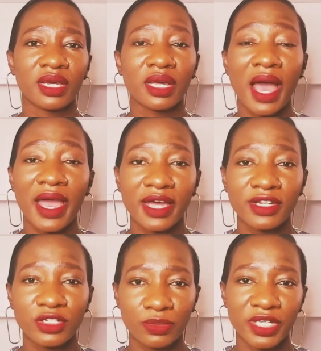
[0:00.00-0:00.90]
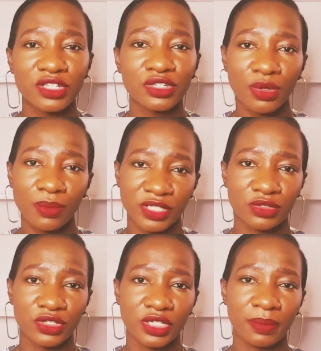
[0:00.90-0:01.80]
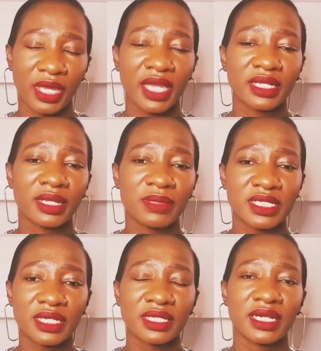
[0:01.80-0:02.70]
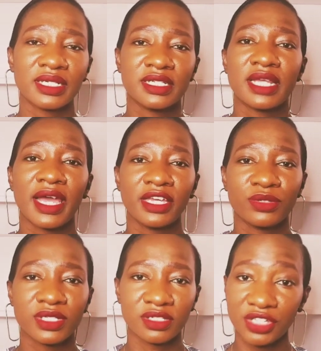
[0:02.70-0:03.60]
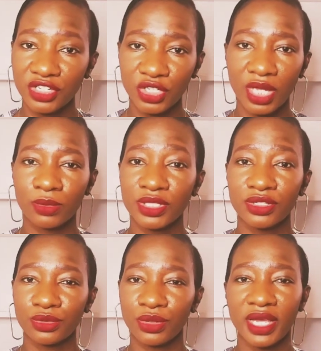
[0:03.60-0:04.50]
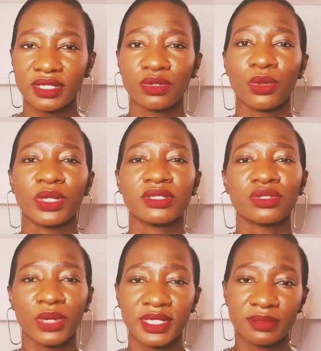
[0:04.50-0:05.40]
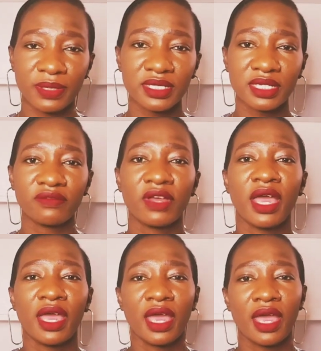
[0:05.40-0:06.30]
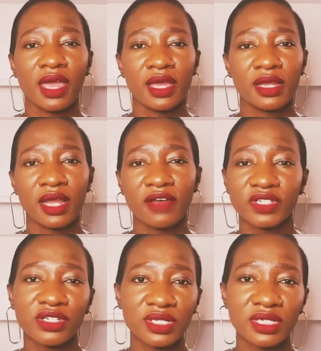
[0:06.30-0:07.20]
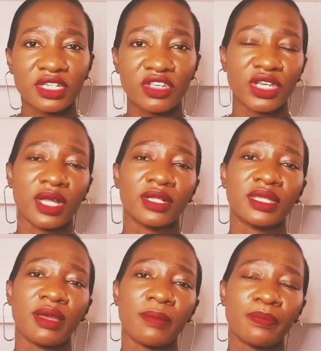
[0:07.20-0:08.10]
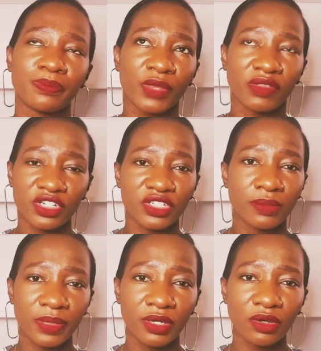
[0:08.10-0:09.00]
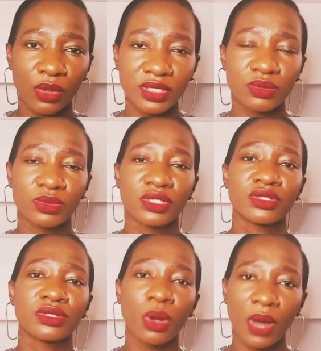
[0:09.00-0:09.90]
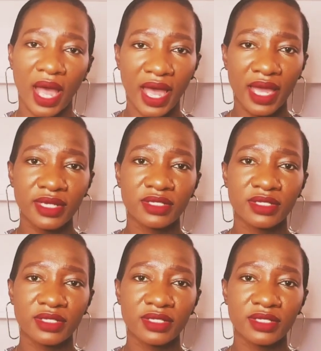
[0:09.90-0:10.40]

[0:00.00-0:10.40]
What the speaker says: I had to pay so much on shipping. And the mistake that I did, I used DHL, which you guys know is so expensive. And after using DHL, the shipping cost was so high.